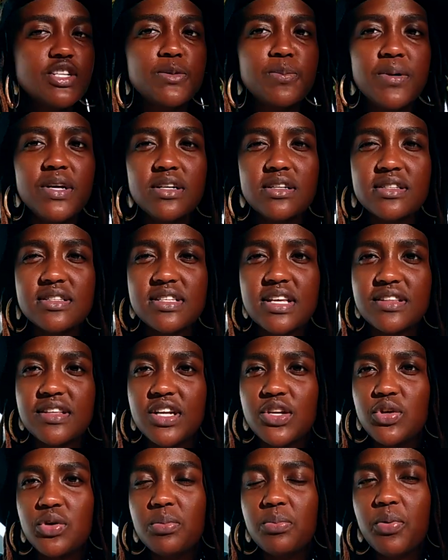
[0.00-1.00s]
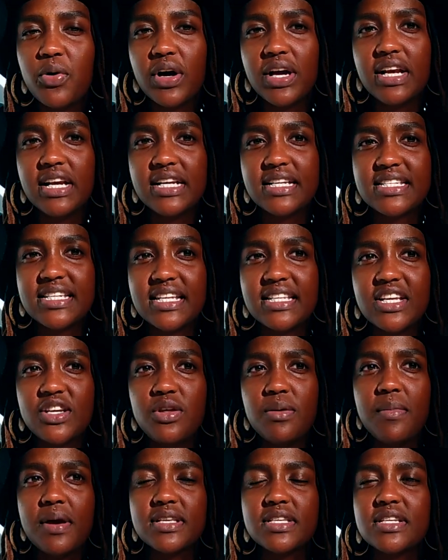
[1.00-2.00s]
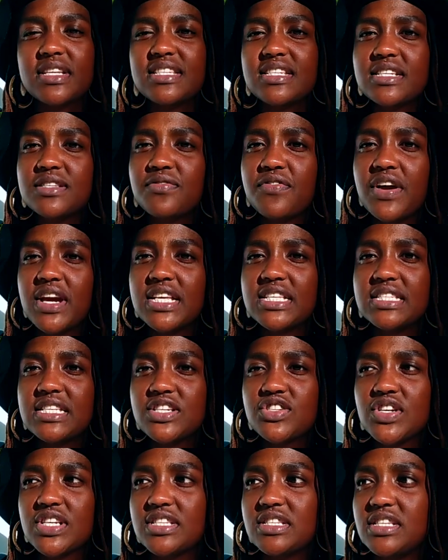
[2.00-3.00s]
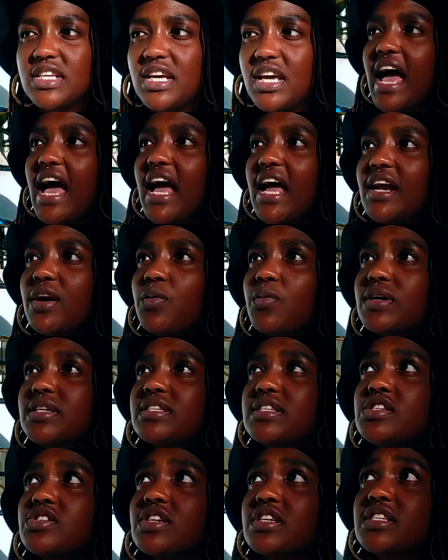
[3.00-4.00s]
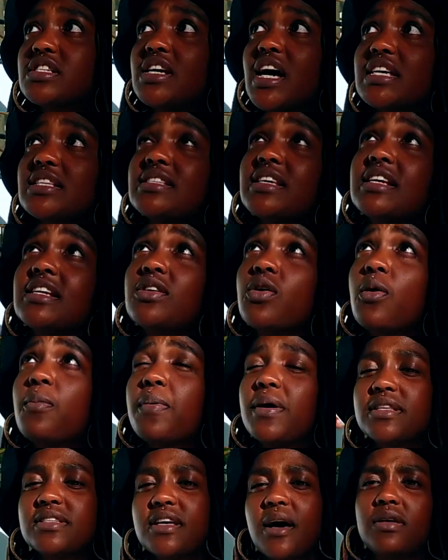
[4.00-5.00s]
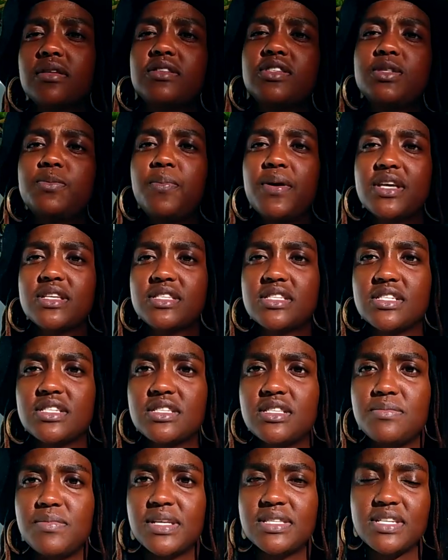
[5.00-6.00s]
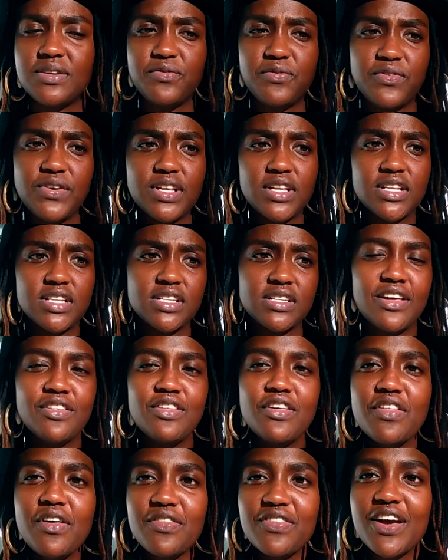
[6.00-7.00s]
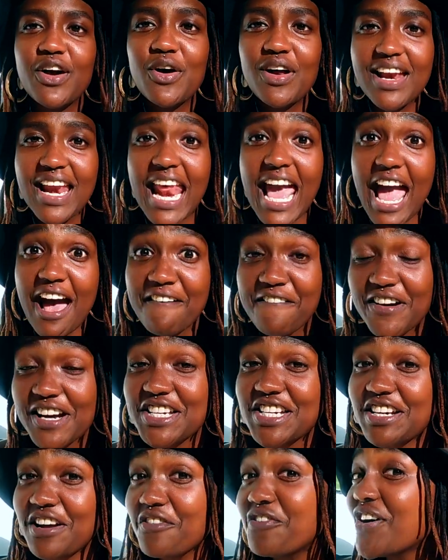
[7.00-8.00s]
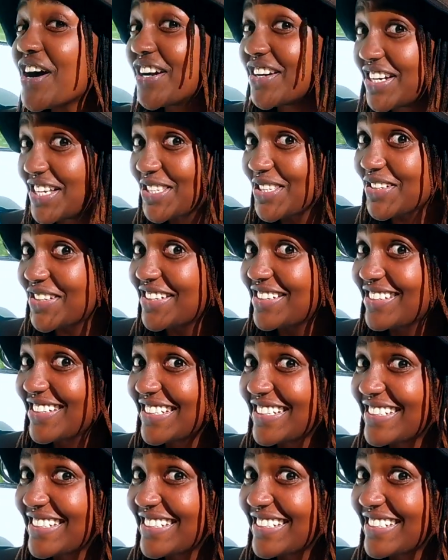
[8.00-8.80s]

peels, and then you boil it and then you mix it. It's just very citrusy, and what citrus does is that it opens up spaces. It makes it feel, they call it air freshener for a reason.